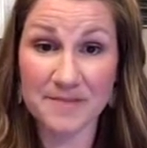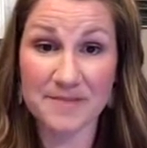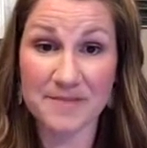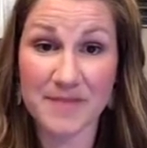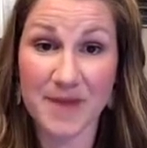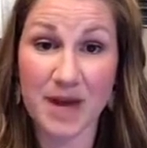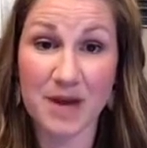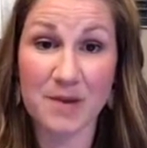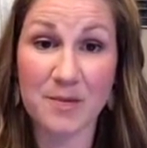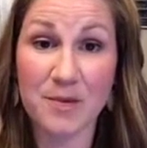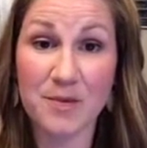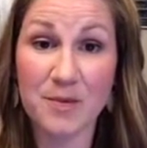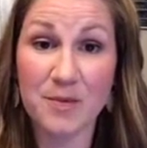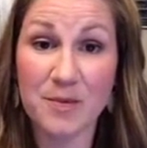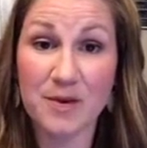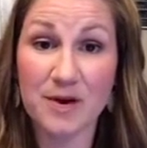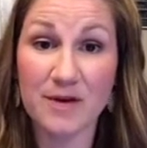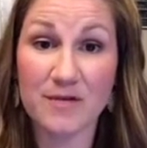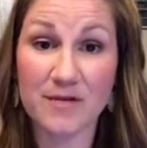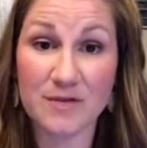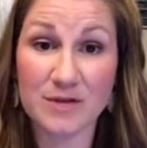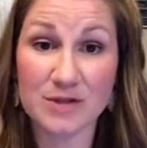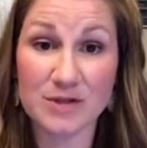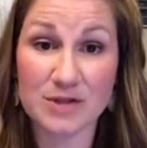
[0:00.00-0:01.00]
And I remember when I
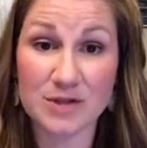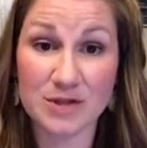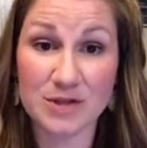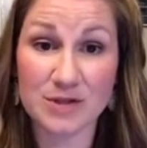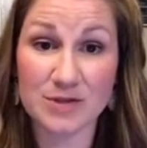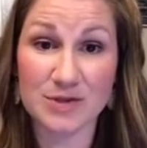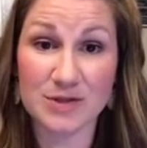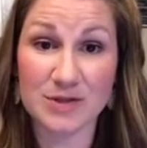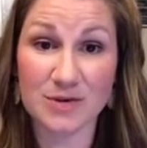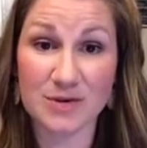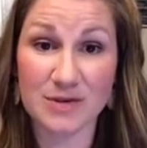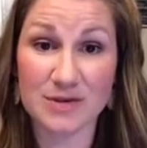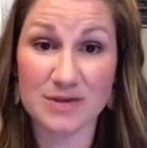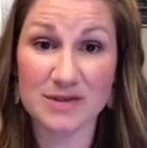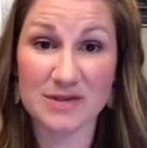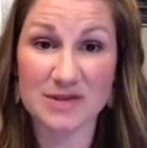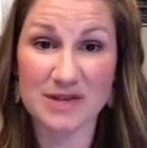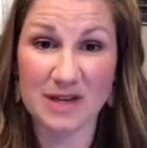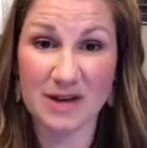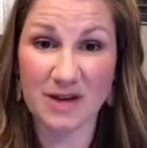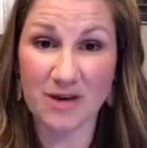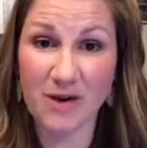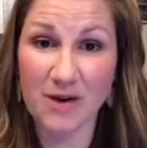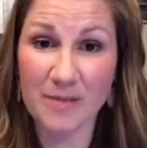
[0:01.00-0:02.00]
first started using oils, I was
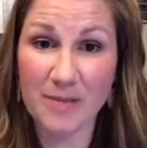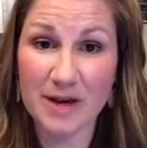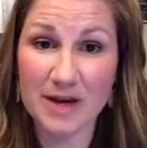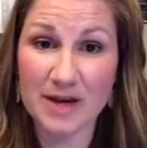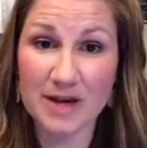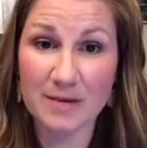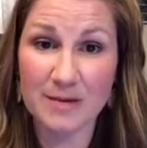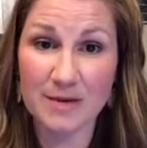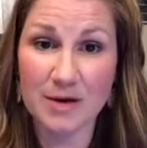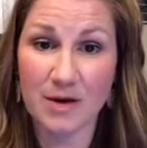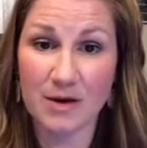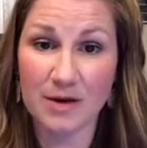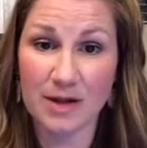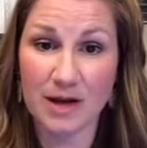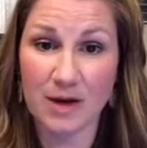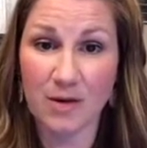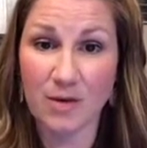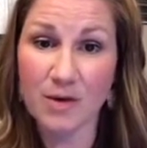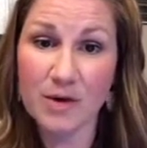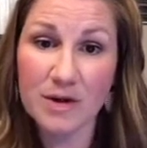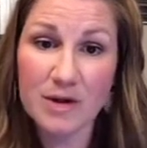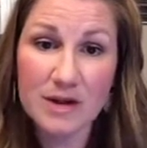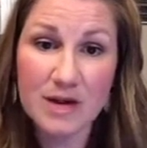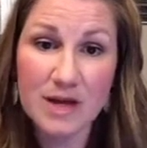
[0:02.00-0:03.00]
like, oh, am I going to be all like
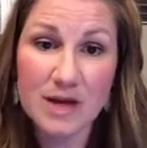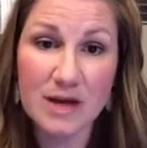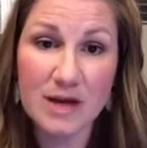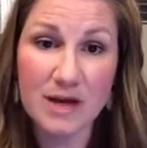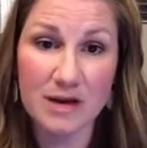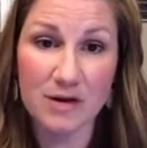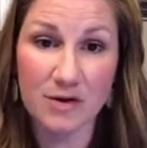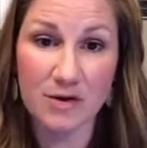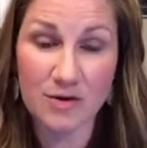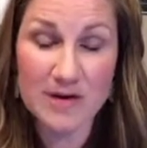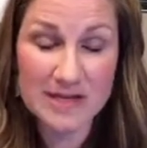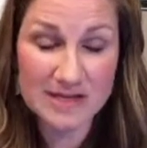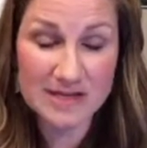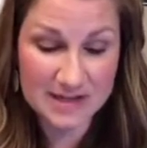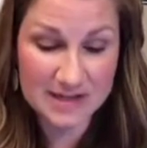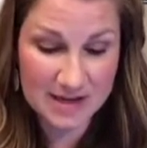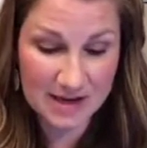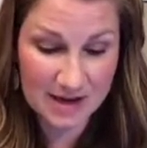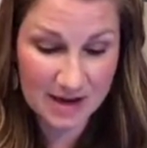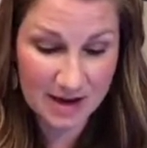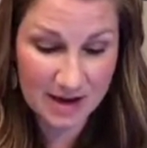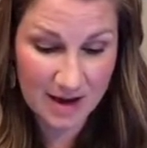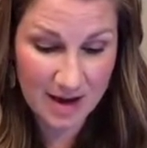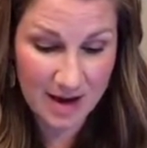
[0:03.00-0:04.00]
oily and
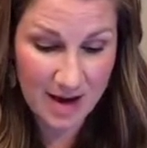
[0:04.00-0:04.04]
greasy?